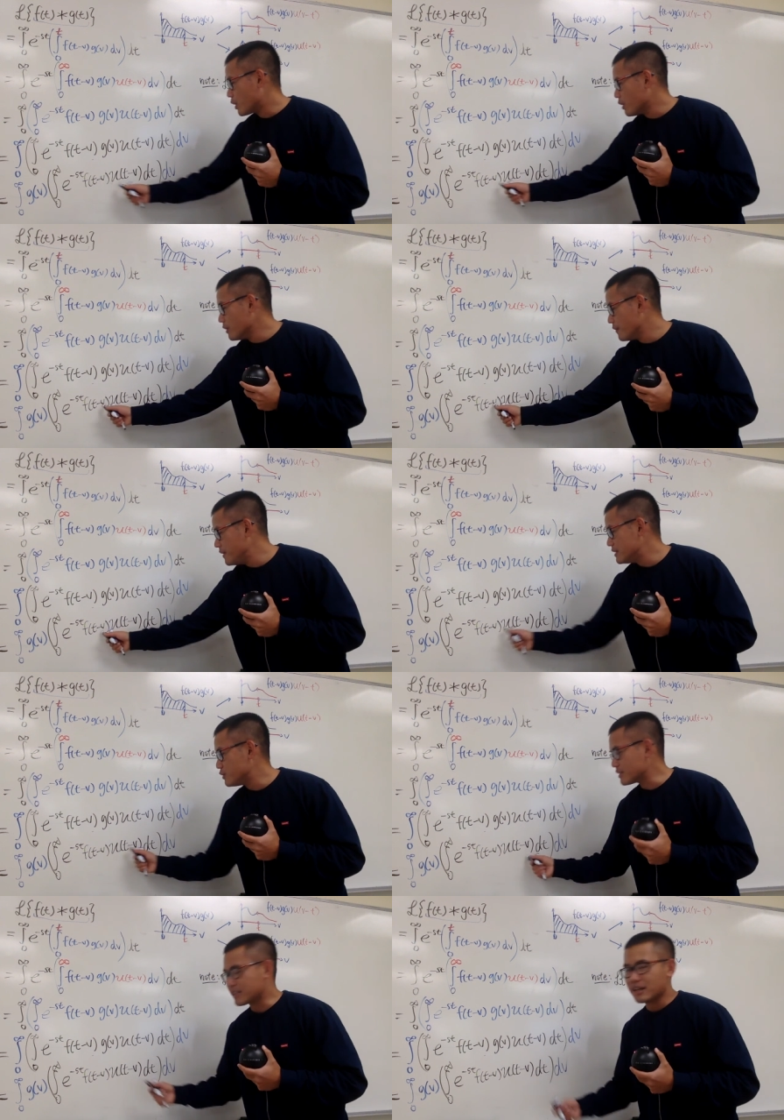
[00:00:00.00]
world, v is
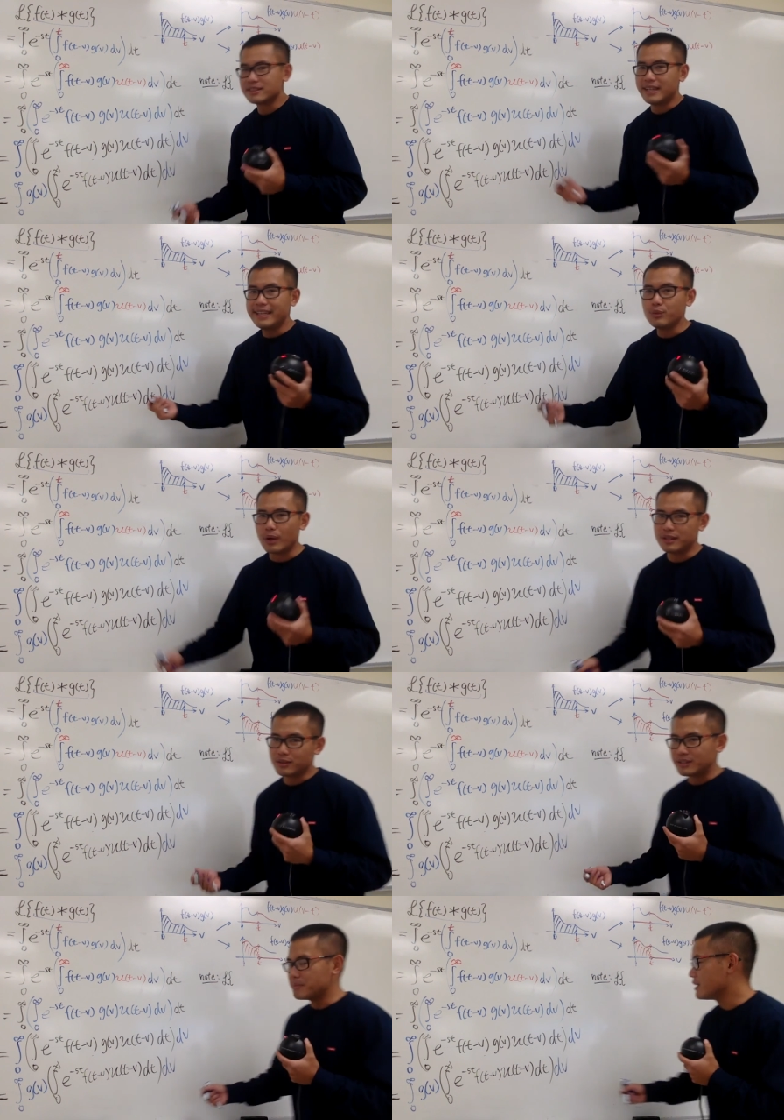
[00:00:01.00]
just a constant anyway,
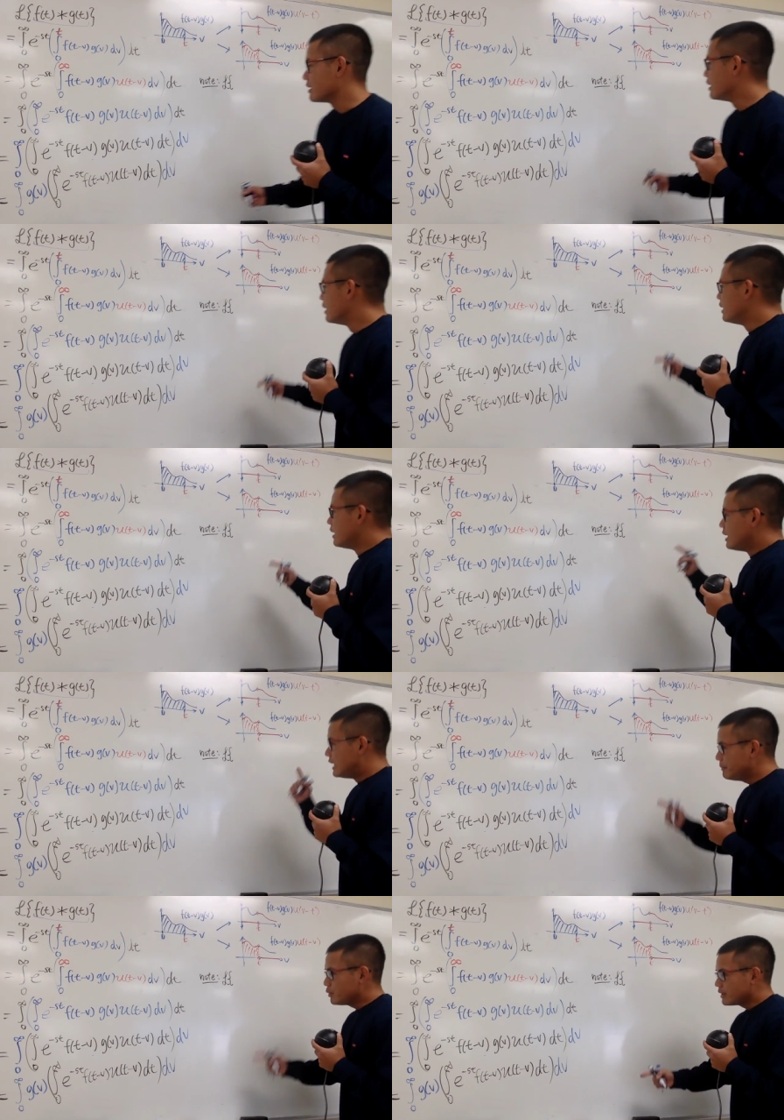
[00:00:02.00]
so same thing.
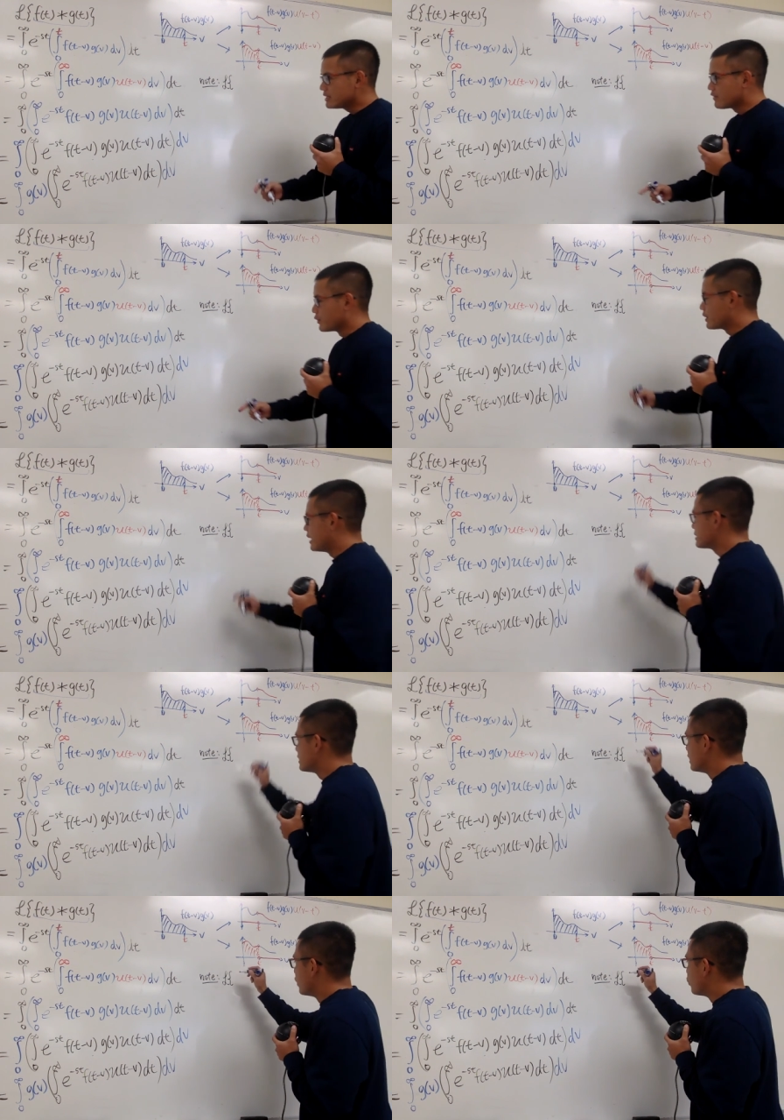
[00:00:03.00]
Let me write this down for you
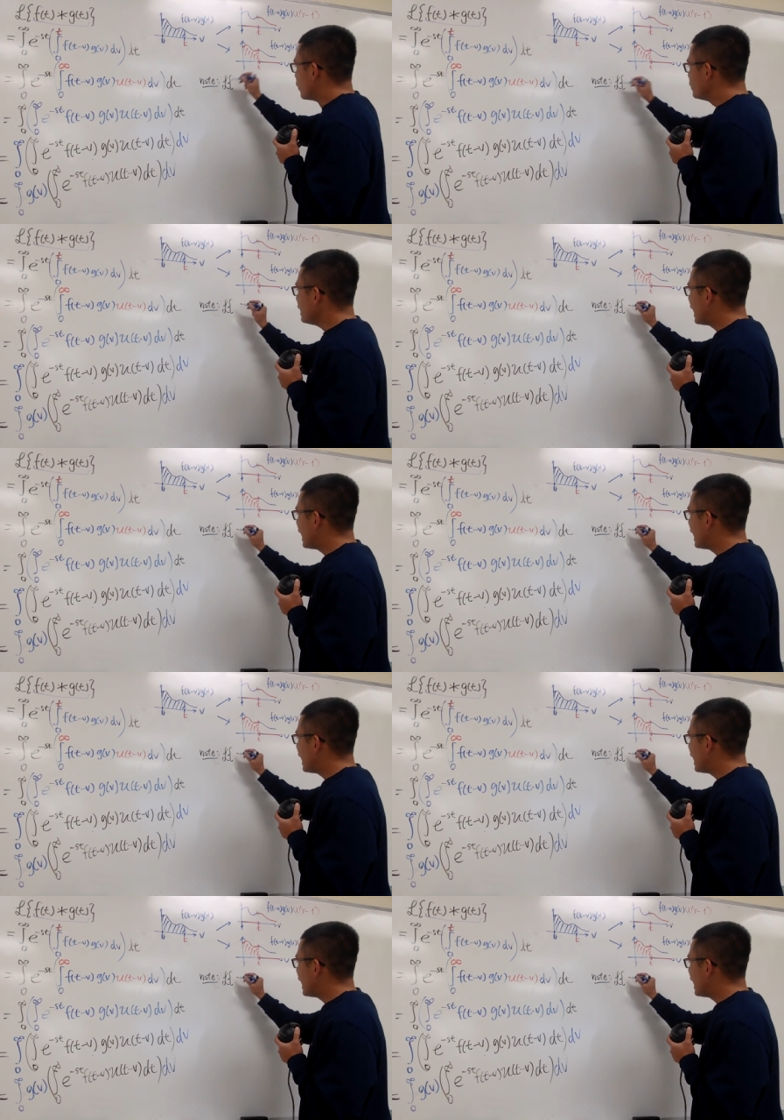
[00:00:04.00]
guys. When we